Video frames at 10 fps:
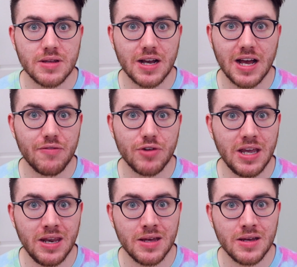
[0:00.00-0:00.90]
I can't
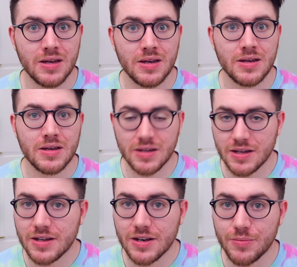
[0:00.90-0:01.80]
read.
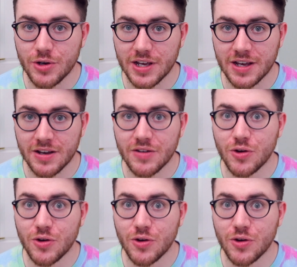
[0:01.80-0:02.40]
I'm joking, of